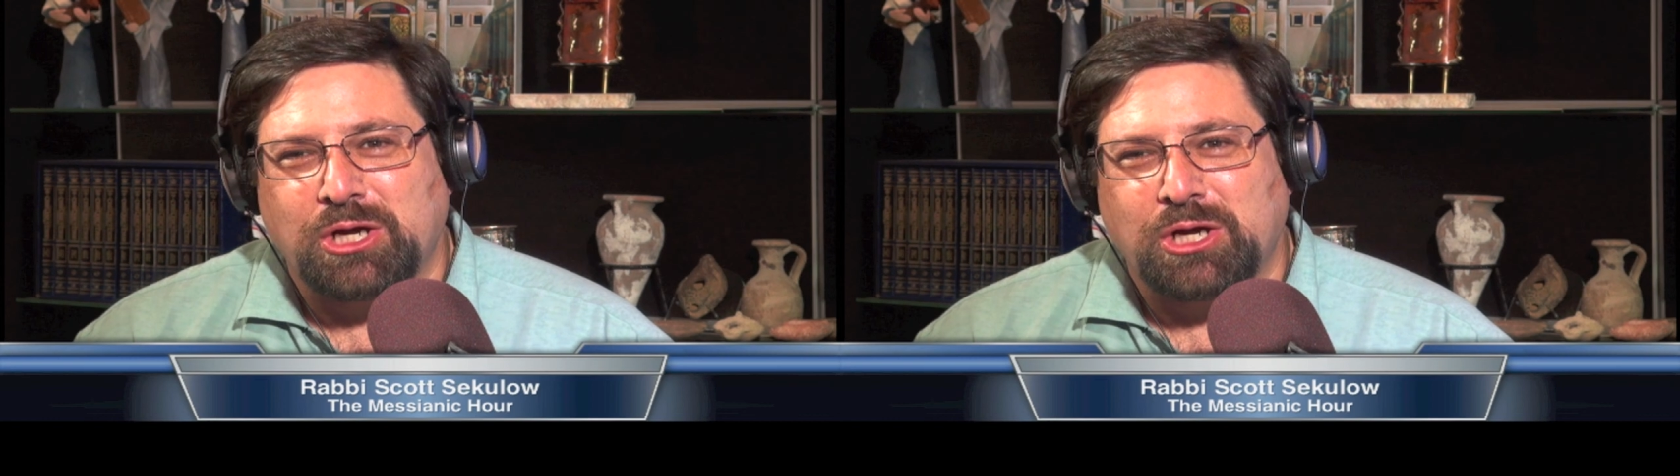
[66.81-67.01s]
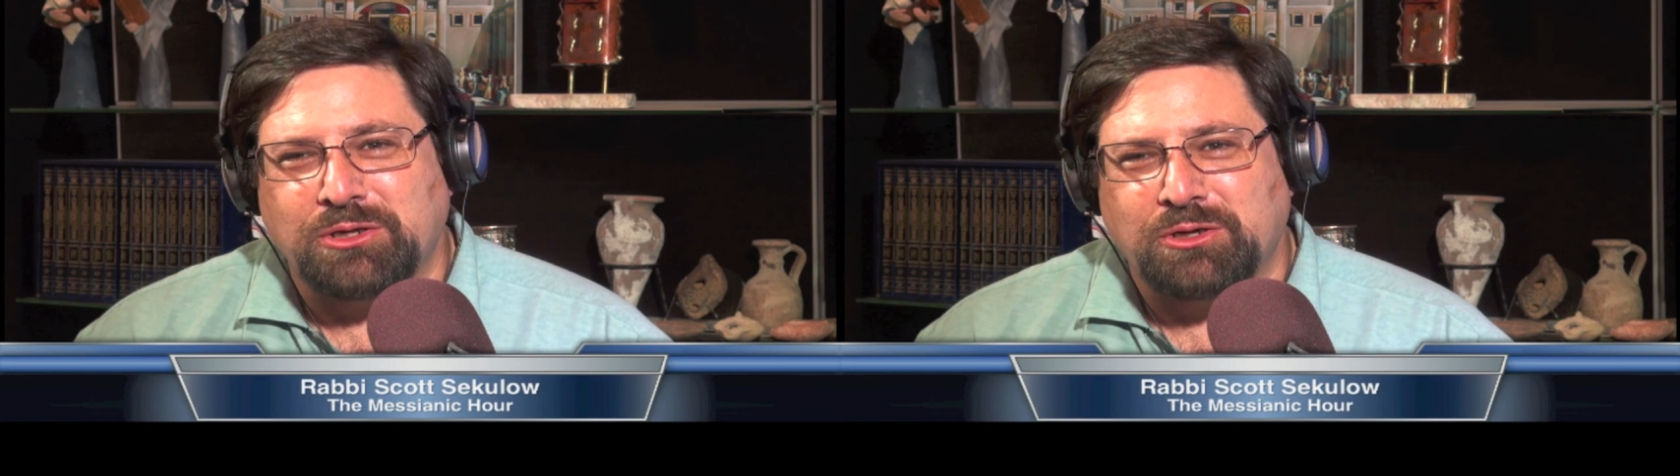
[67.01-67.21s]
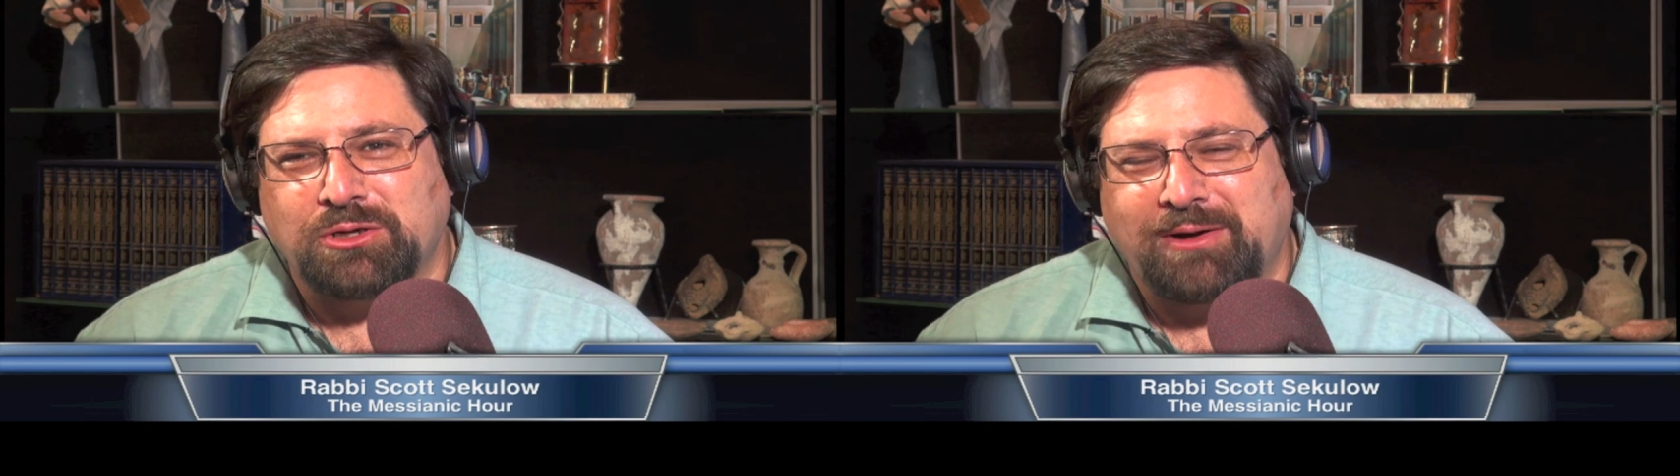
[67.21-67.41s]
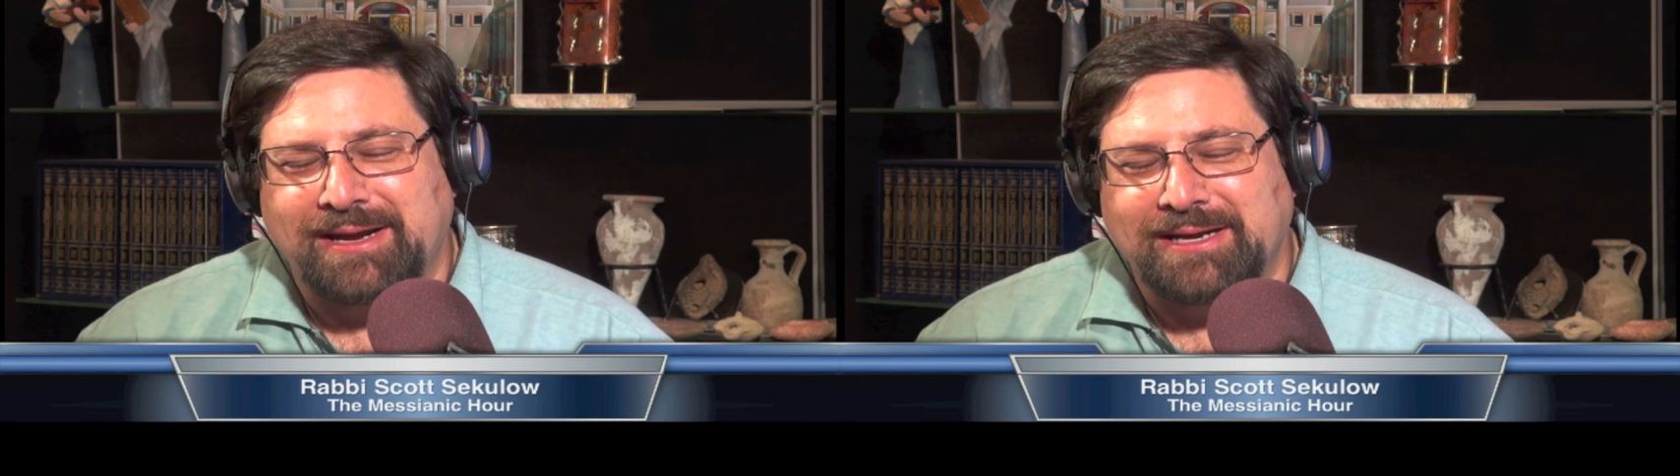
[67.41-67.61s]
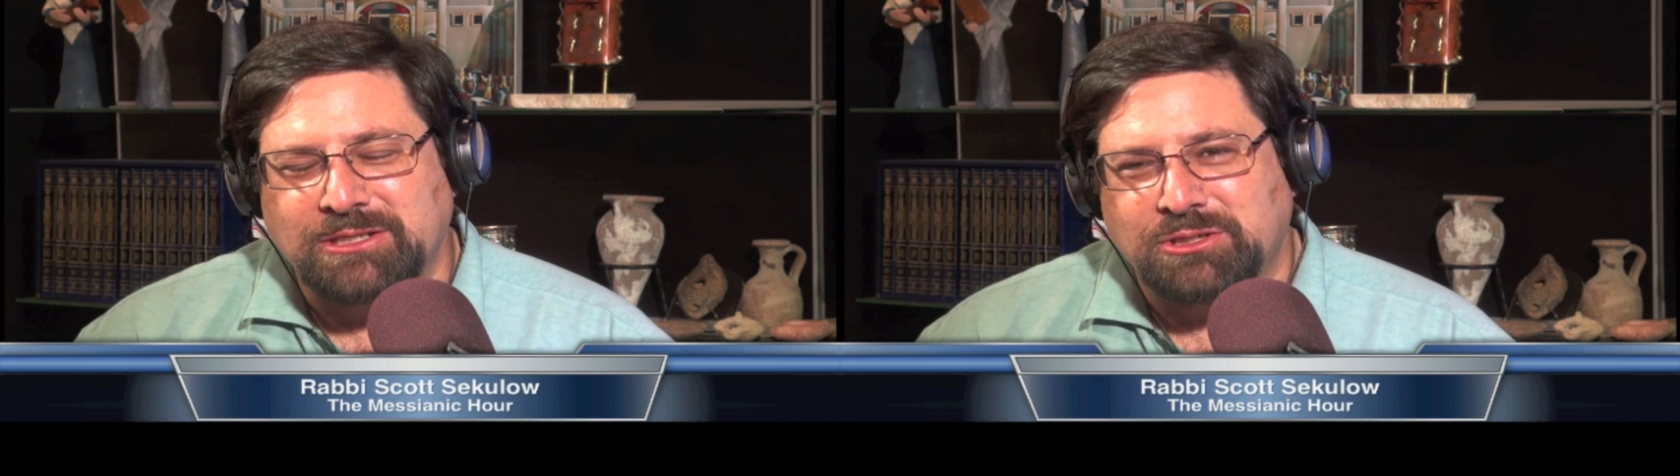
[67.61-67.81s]
on the
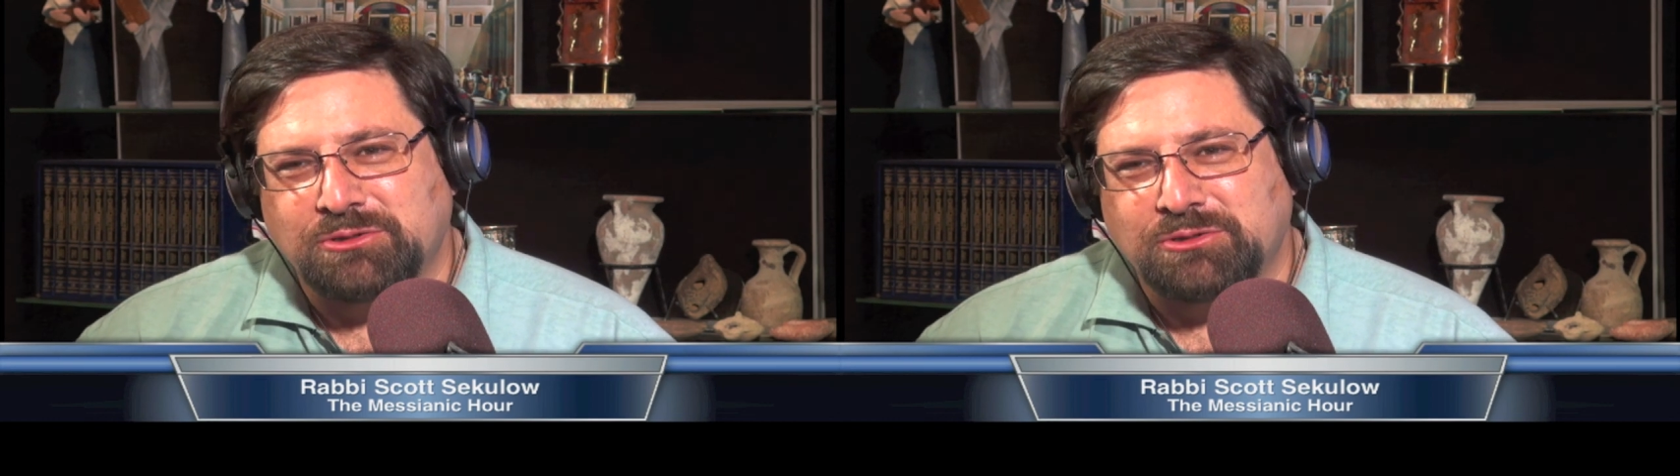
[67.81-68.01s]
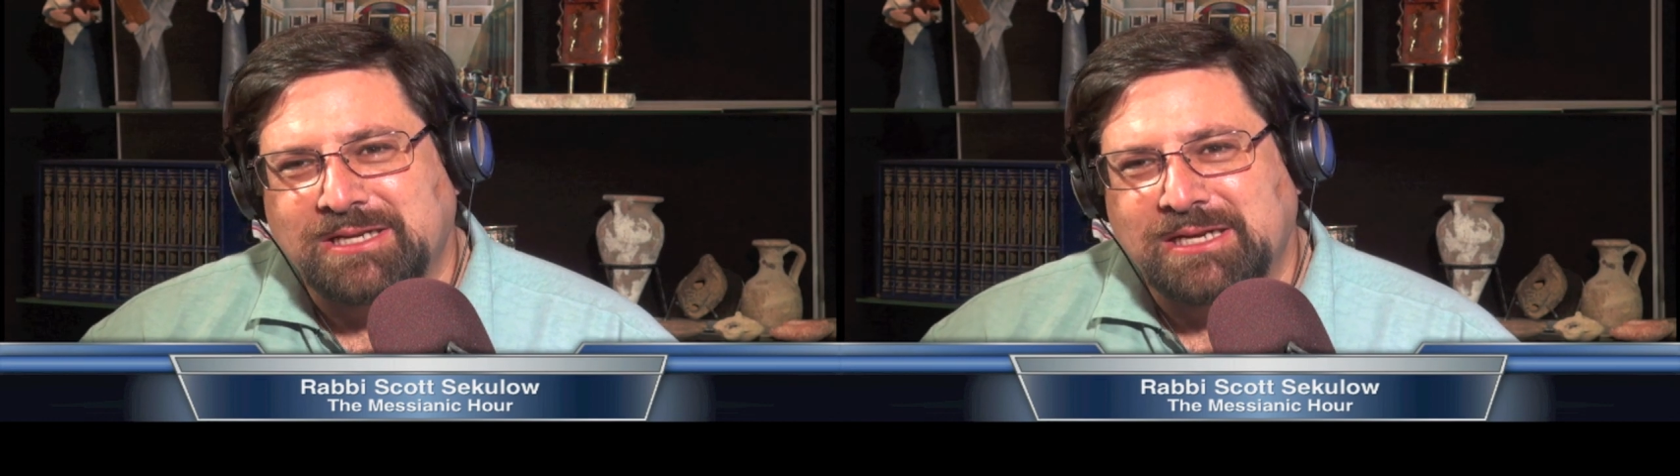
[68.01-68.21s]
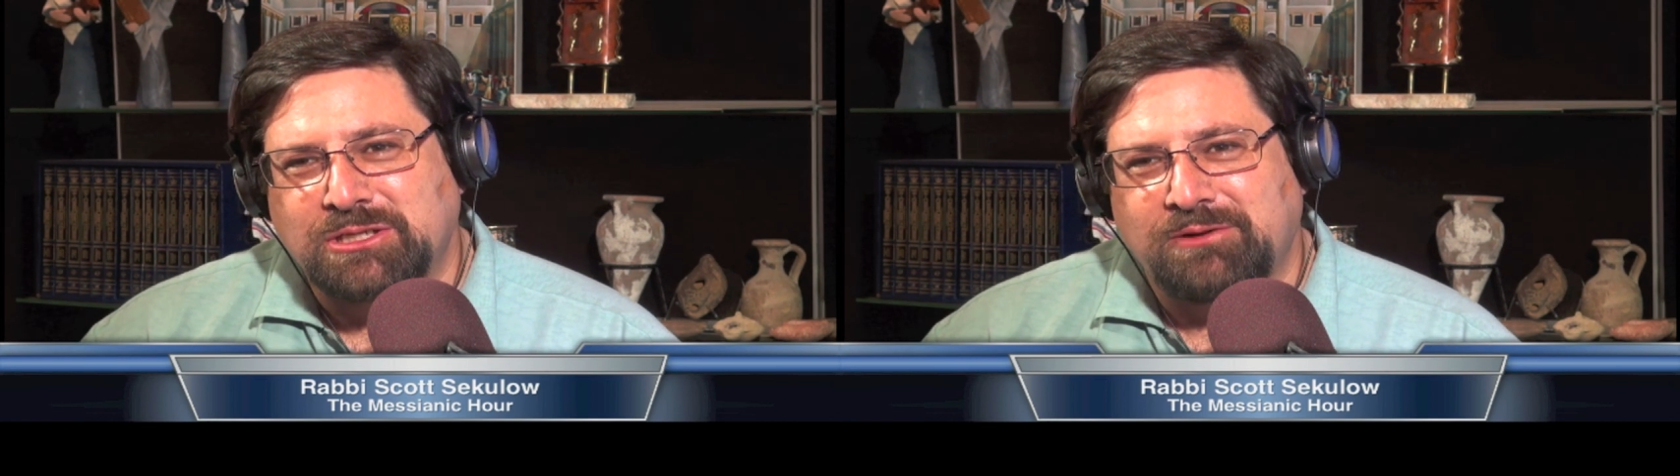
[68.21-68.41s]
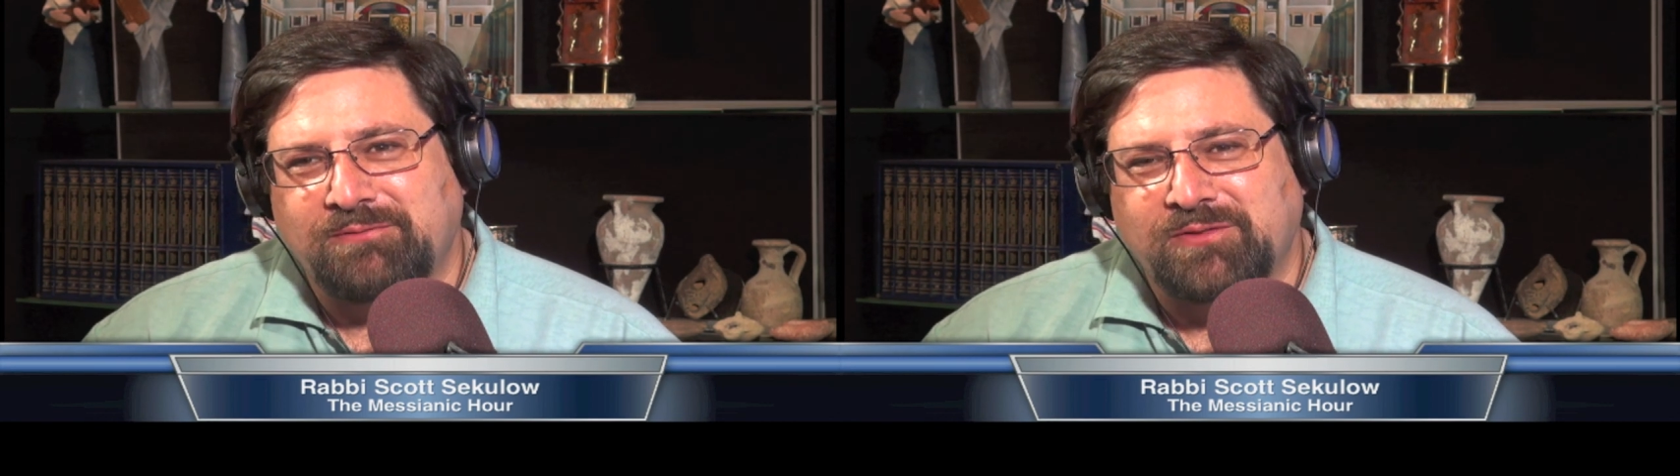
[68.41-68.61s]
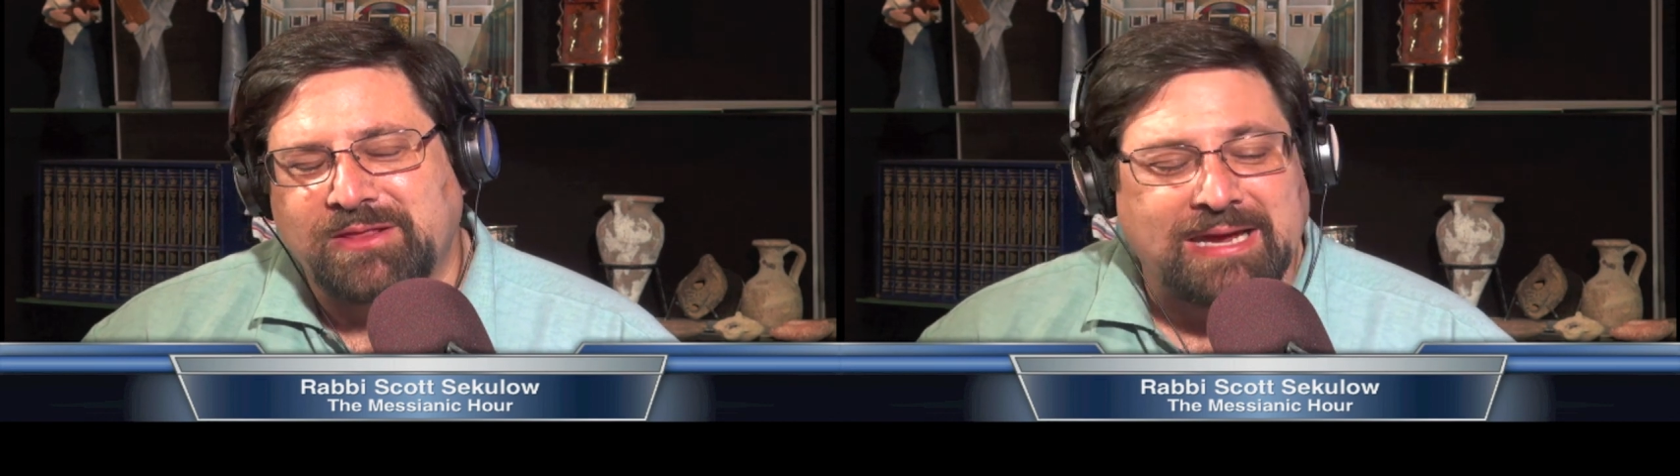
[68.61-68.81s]
horizon, so stay tuned
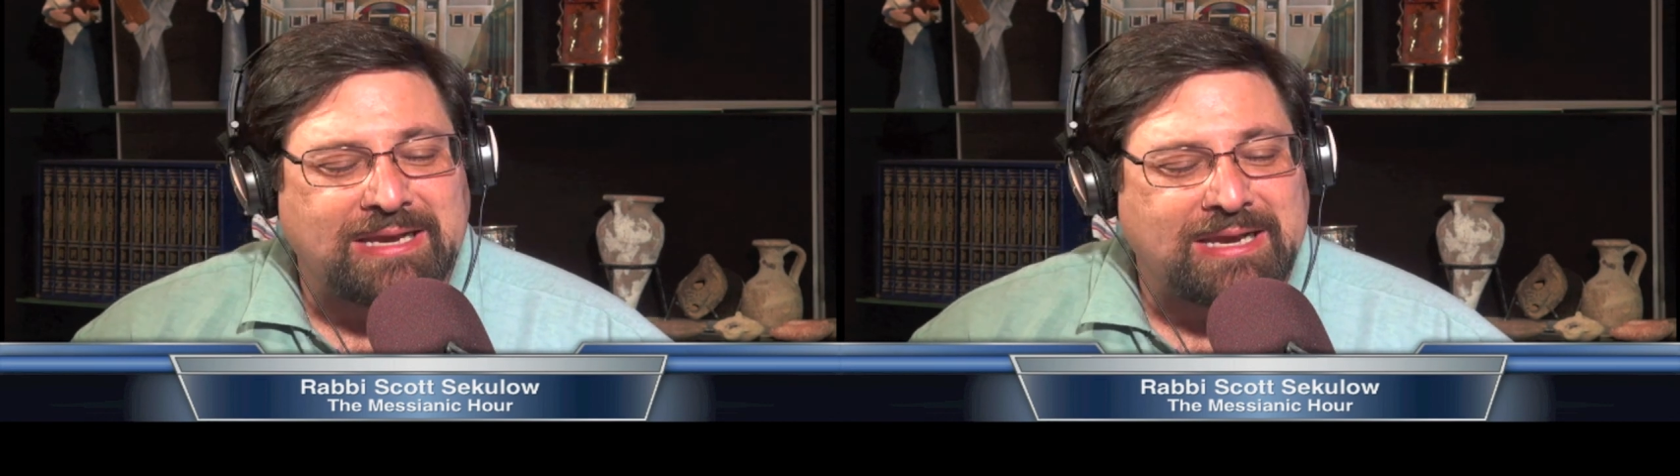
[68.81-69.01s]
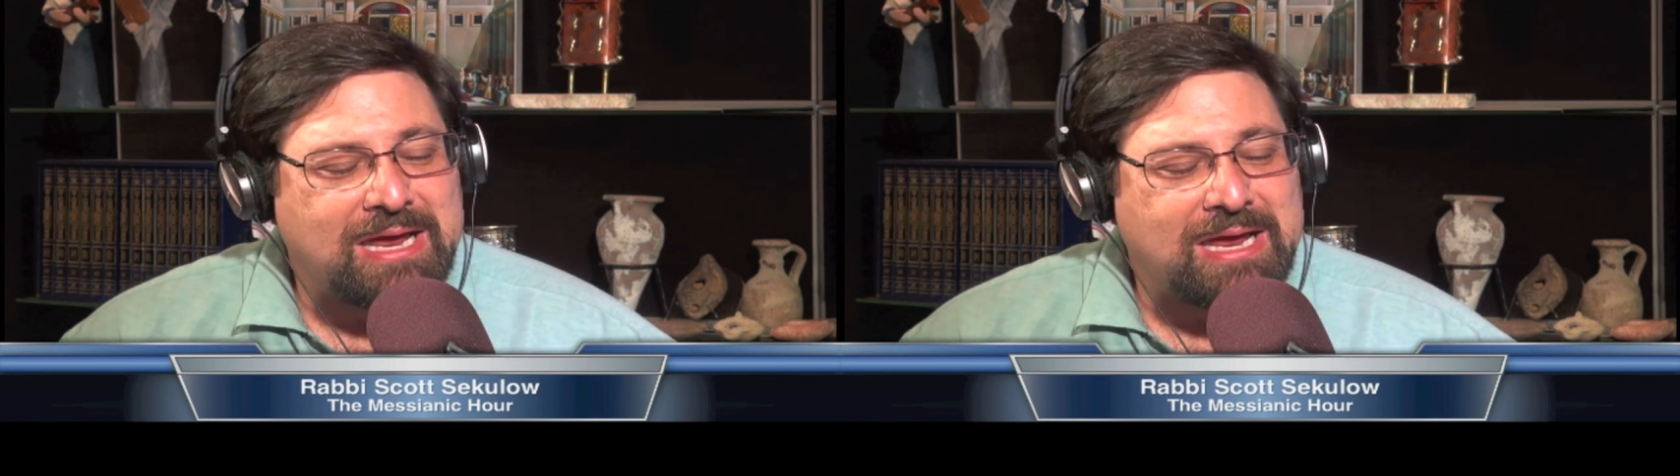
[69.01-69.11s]
for that.